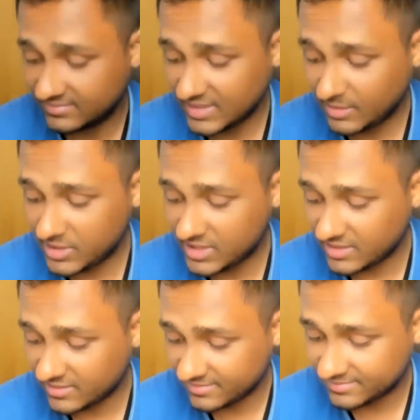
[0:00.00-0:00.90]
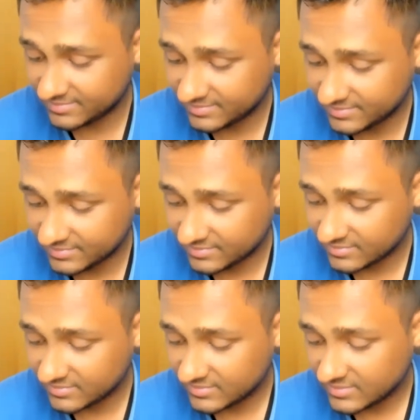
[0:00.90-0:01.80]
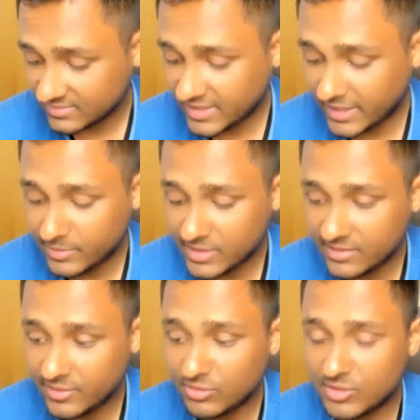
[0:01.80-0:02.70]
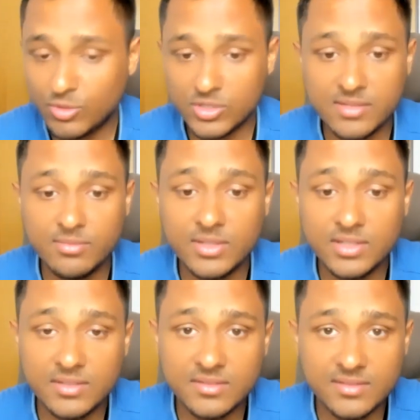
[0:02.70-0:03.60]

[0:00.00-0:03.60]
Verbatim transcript: Amazing. That means if it was possible,